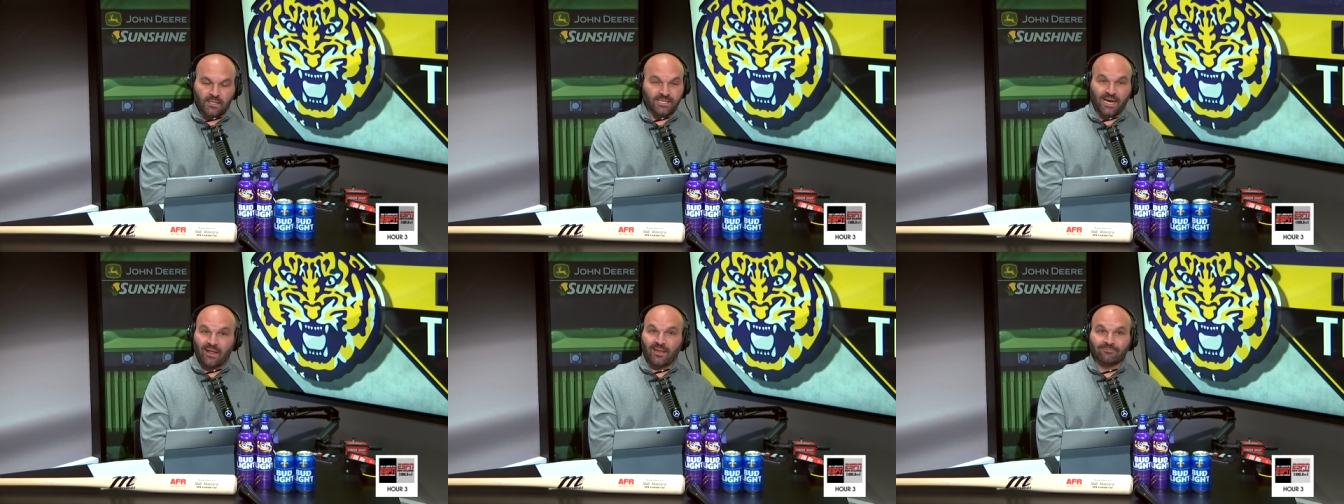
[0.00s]

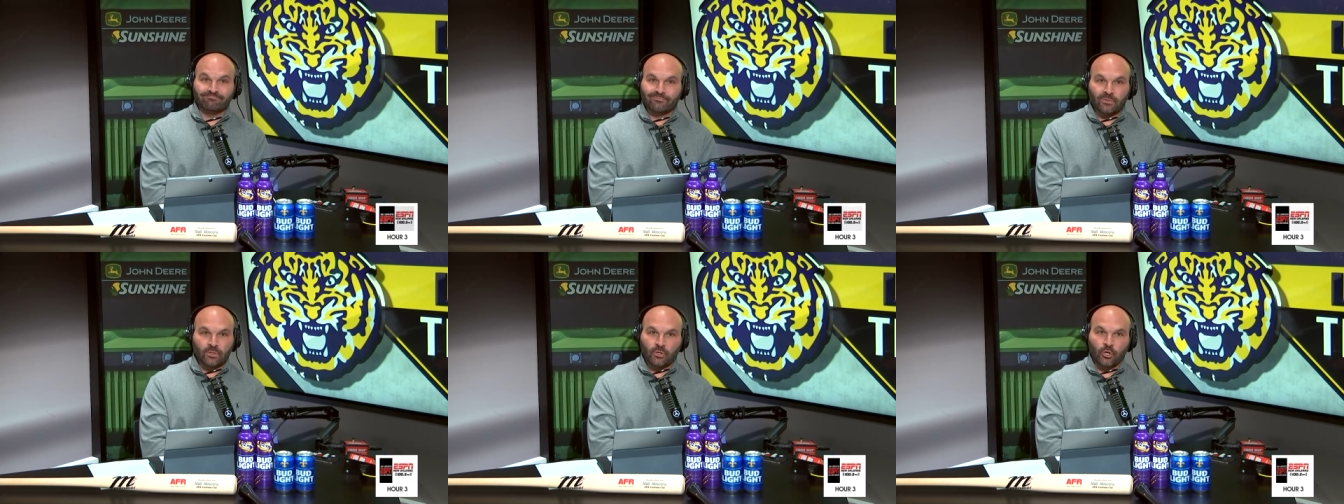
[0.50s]
It's a guy that
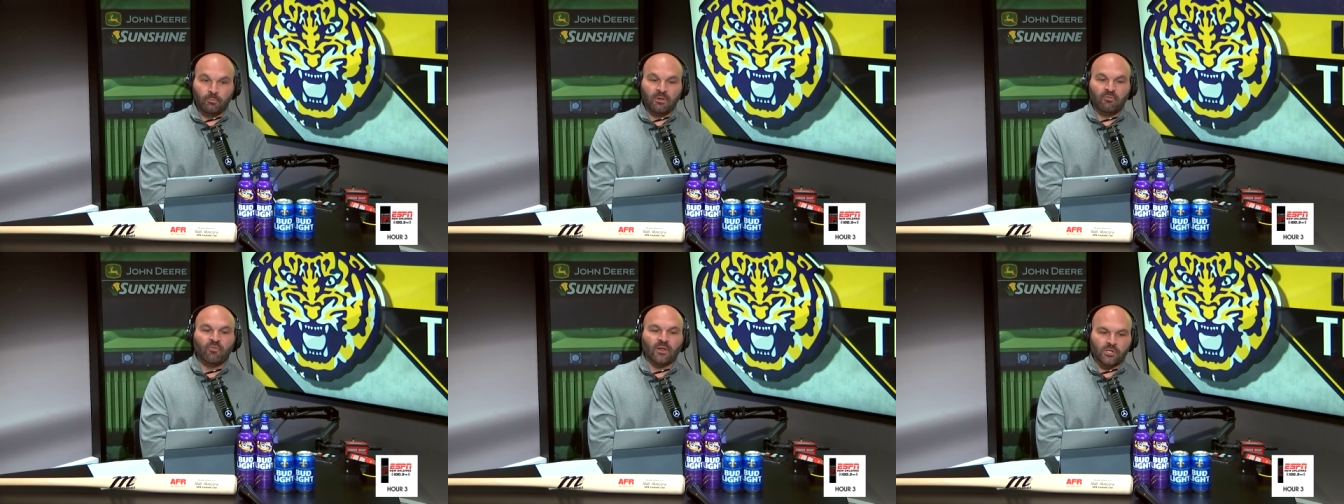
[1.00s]
could
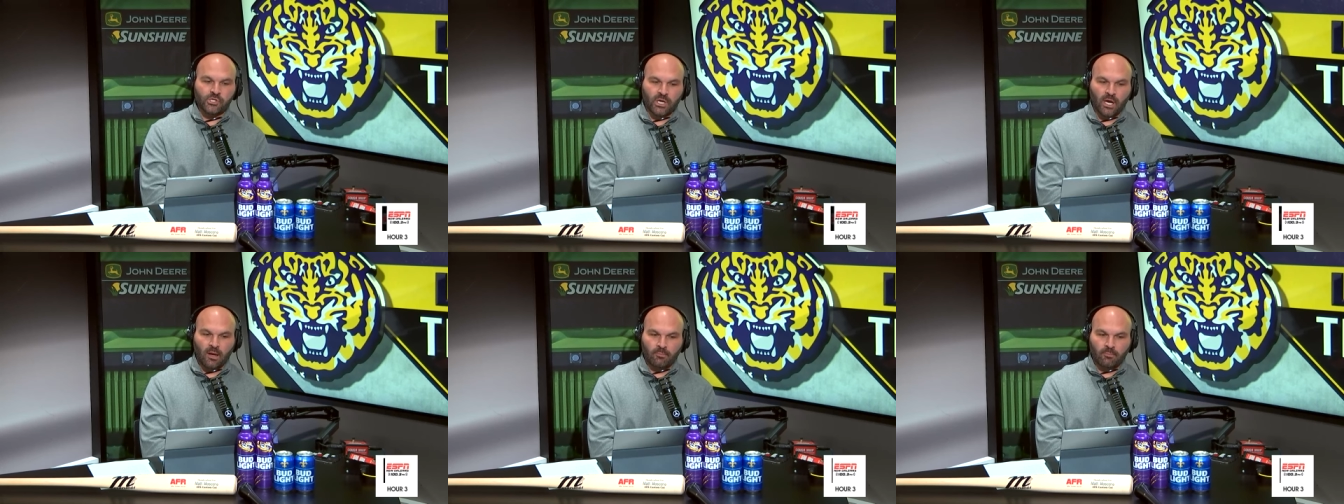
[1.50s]
be finishing